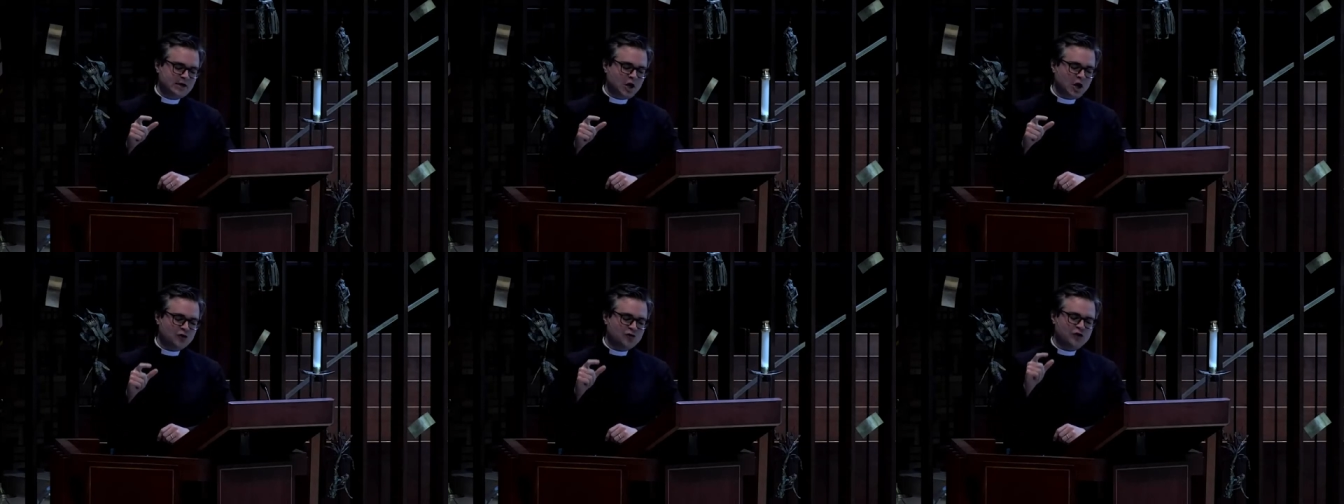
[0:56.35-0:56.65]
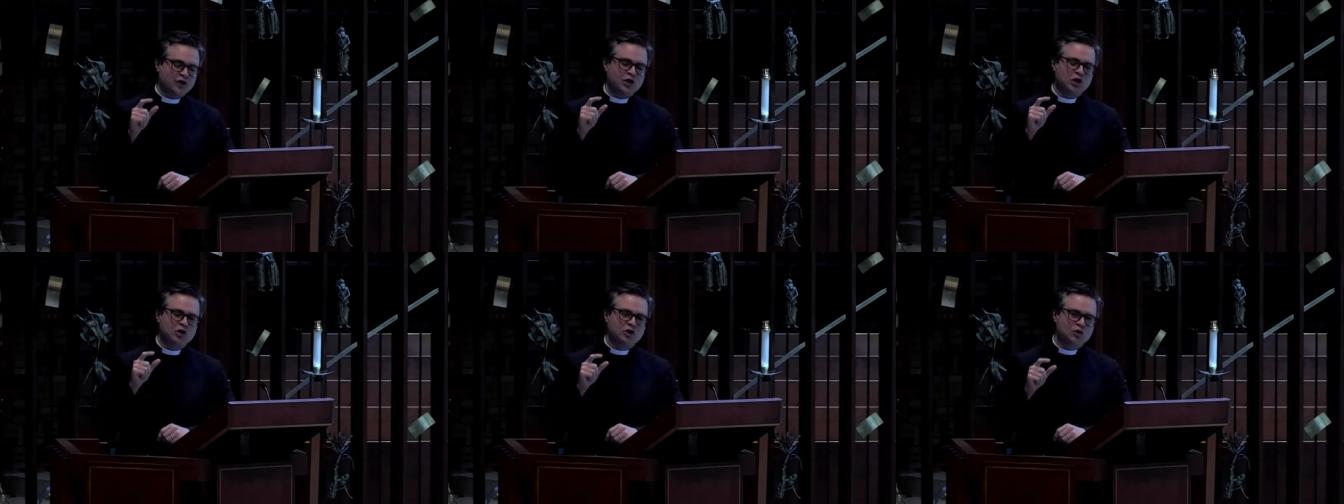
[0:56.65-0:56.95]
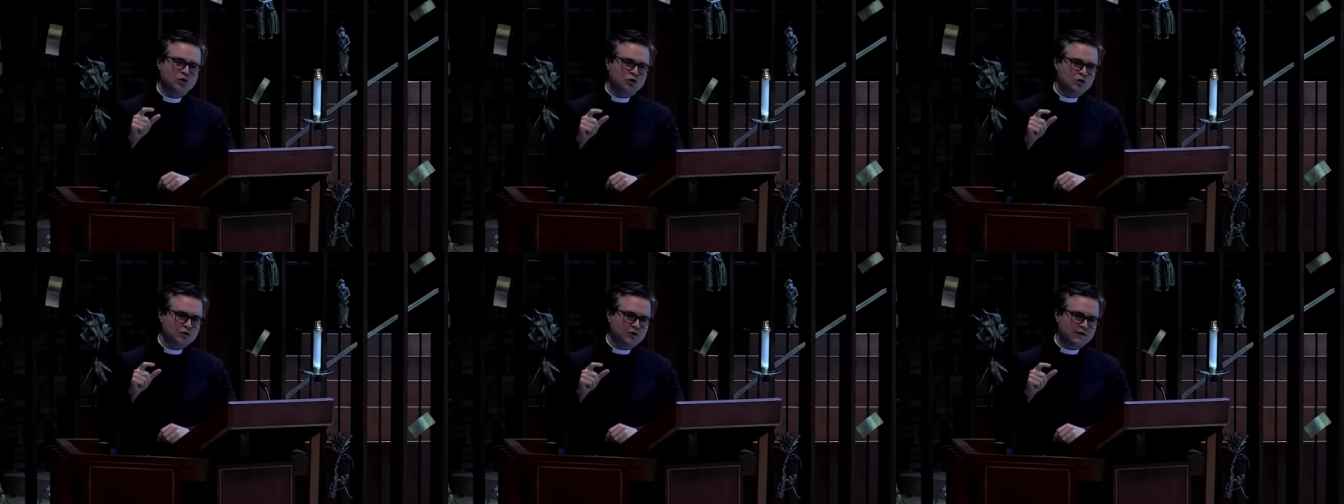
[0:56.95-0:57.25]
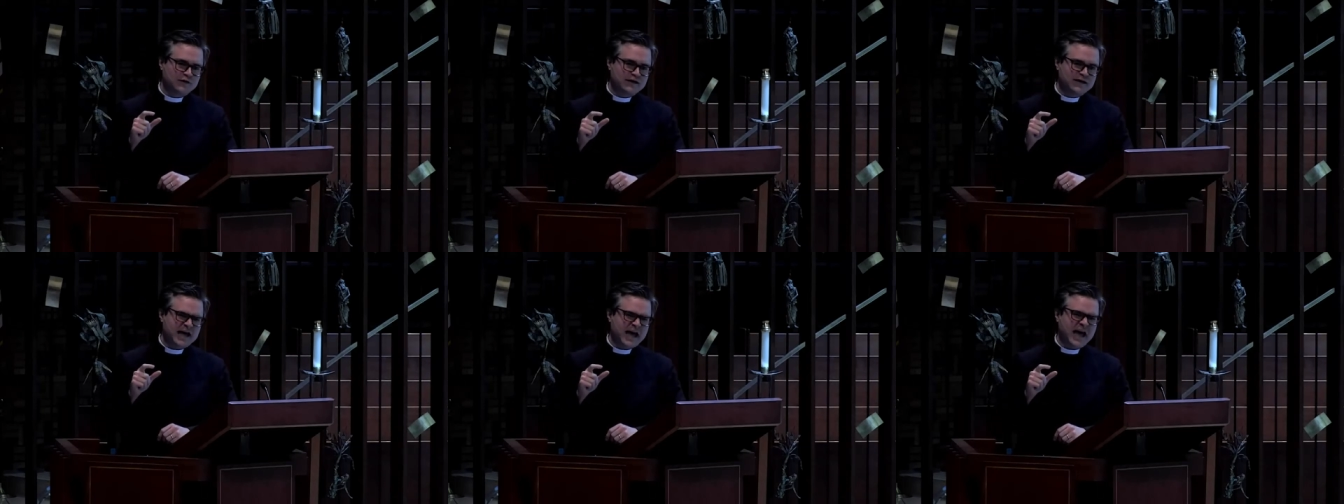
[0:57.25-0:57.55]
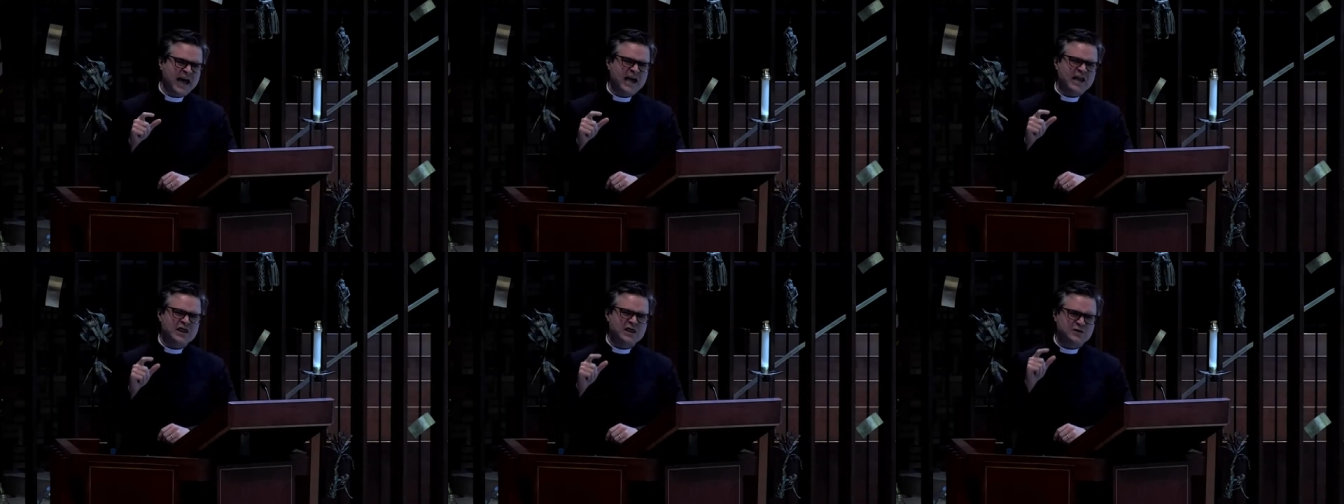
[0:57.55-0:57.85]
on the glory
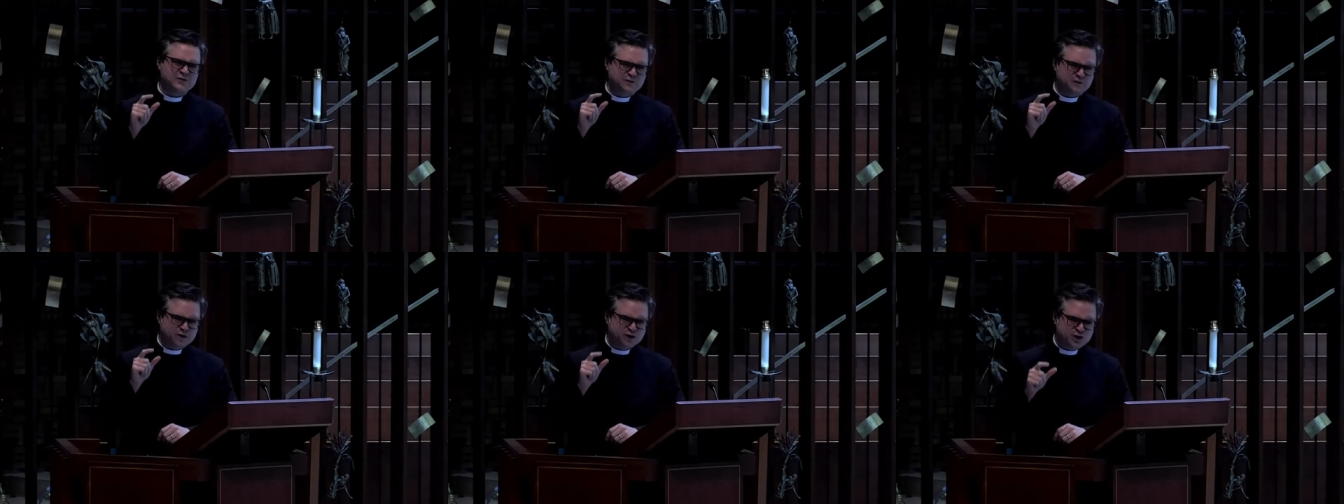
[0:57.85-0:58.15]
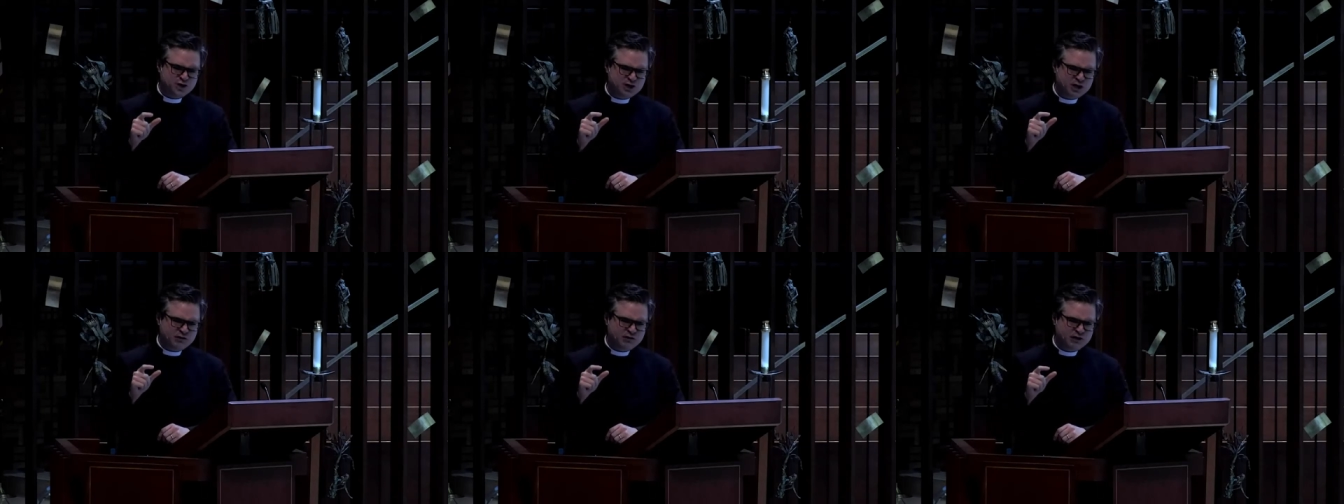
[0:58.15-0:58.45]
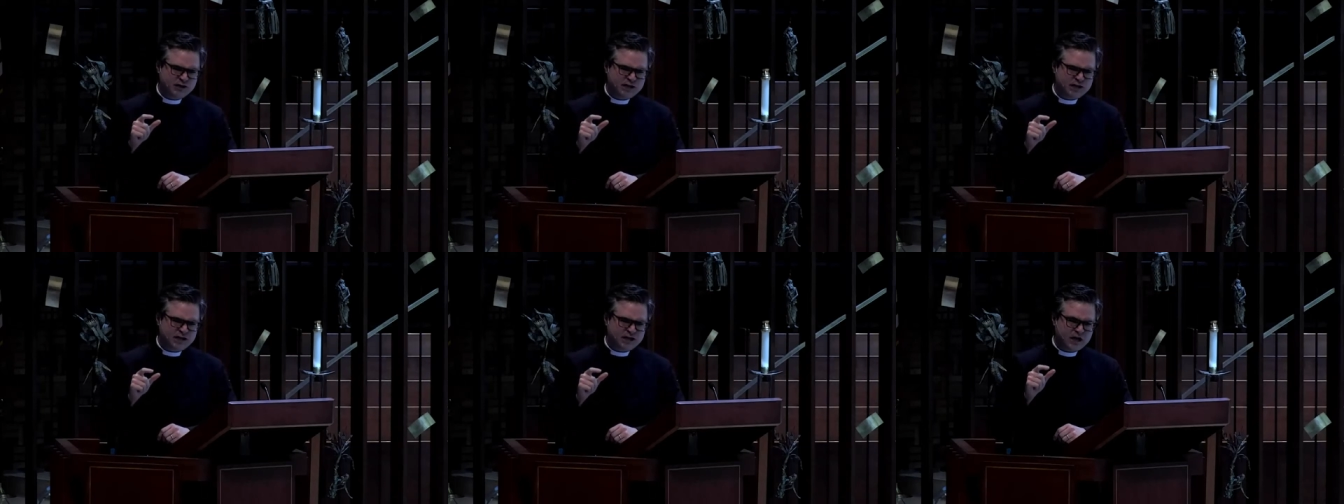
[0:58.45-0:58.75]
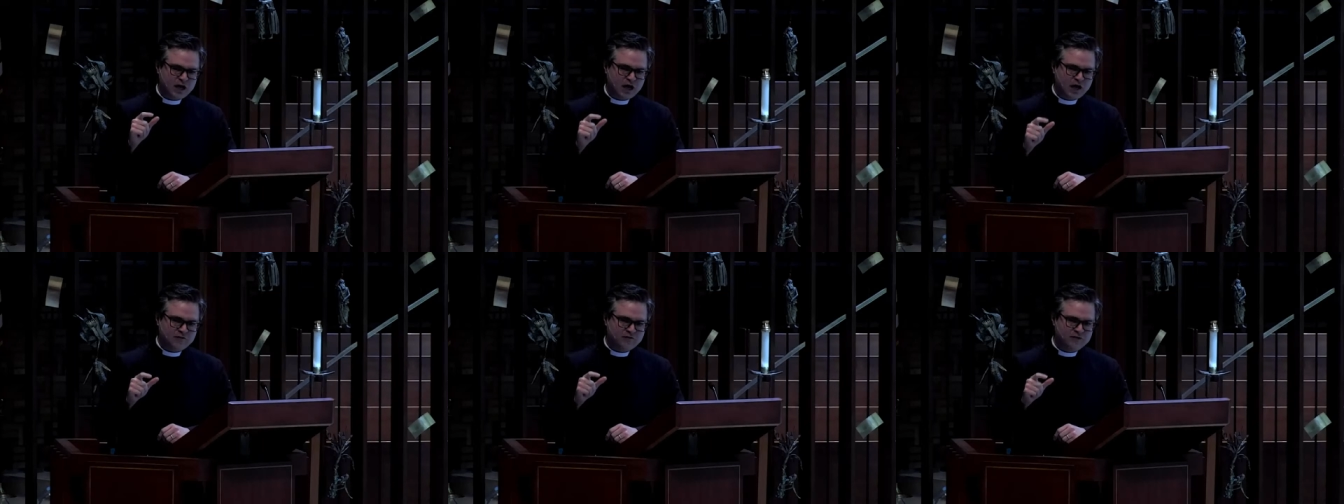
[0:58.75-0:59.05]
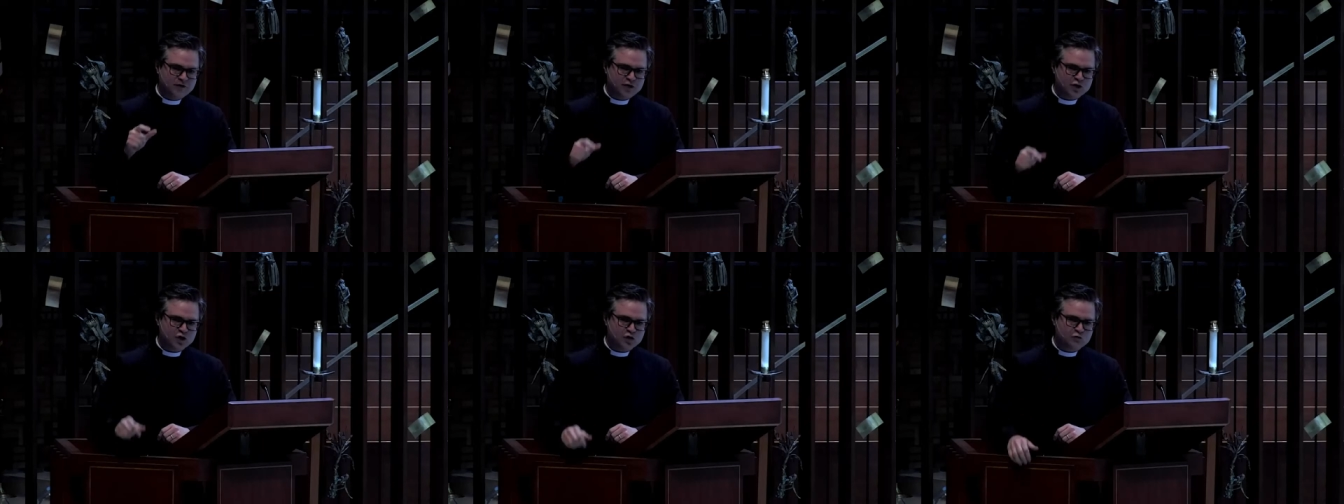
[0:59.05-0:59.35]
and the fragility of
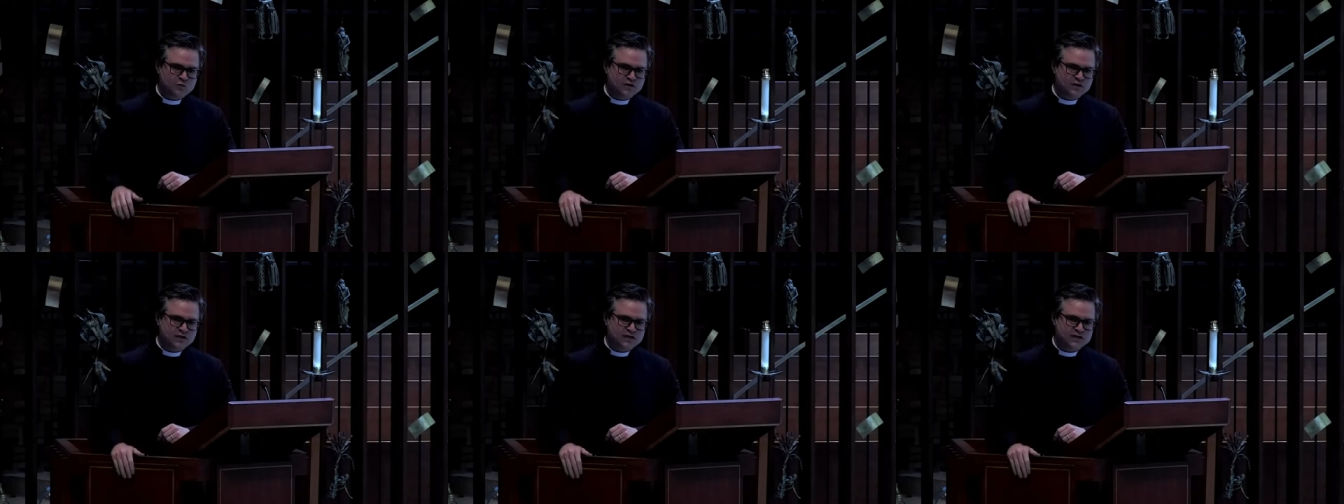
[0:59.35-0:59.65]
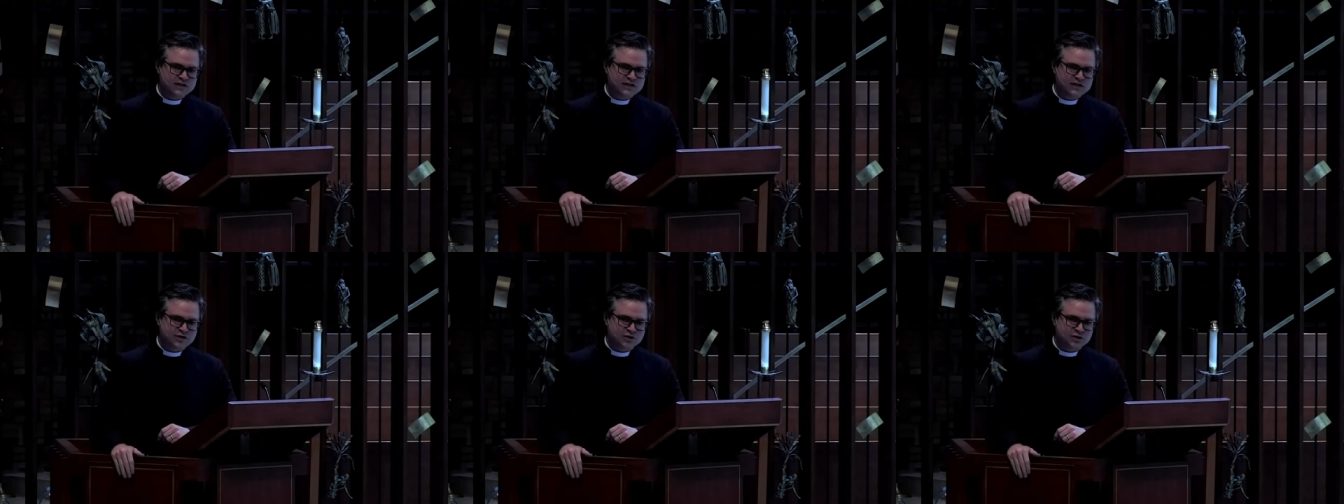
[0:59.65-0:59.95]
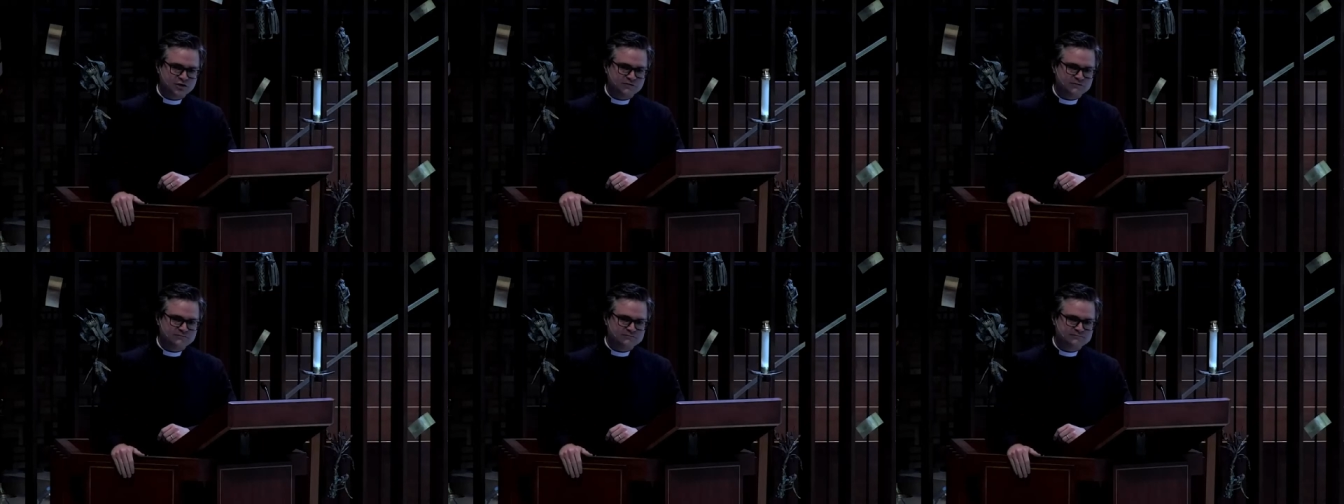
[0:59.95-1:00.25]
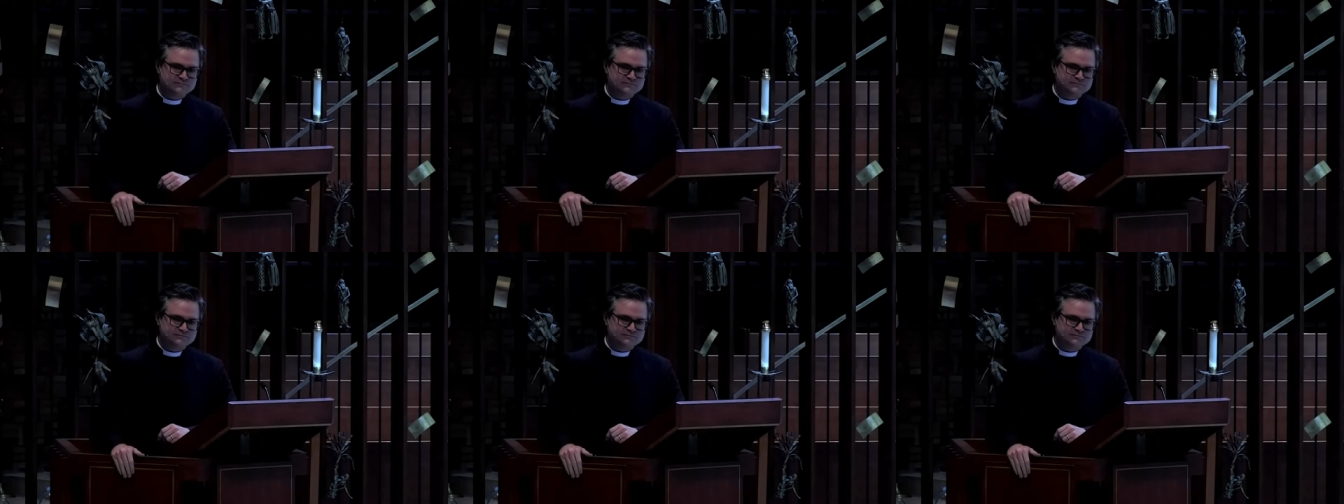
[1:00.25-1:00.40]
the human condition.